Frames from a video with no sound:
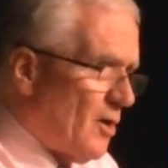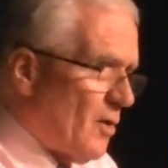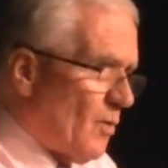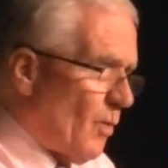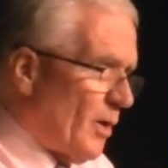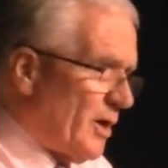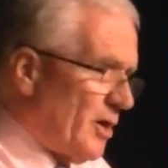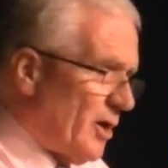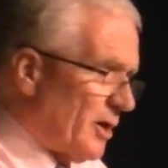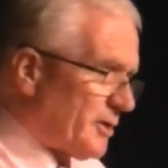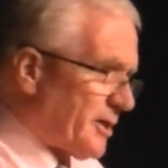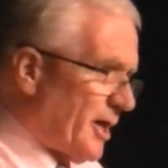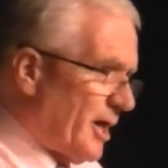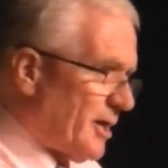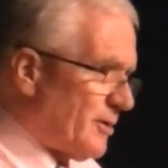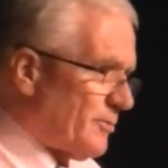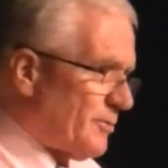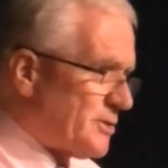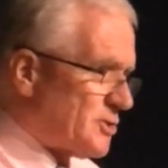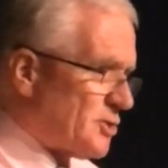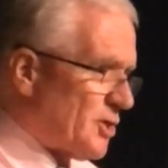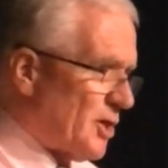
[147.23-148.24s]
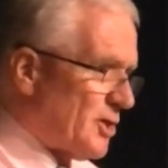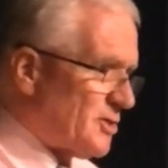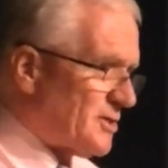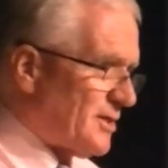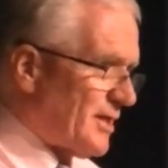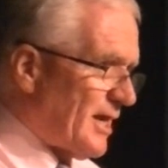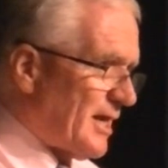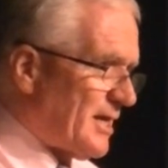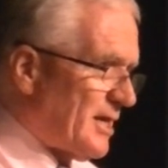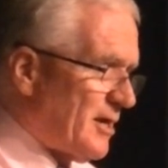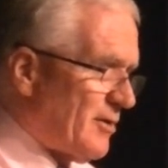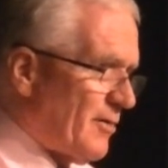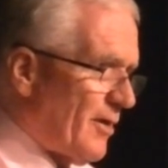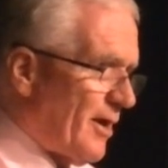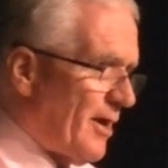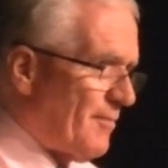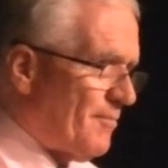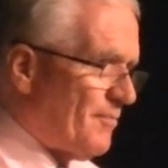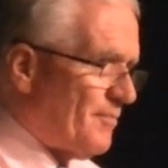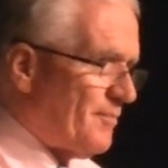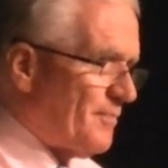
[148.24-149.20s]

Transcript: we're not going to return to that era,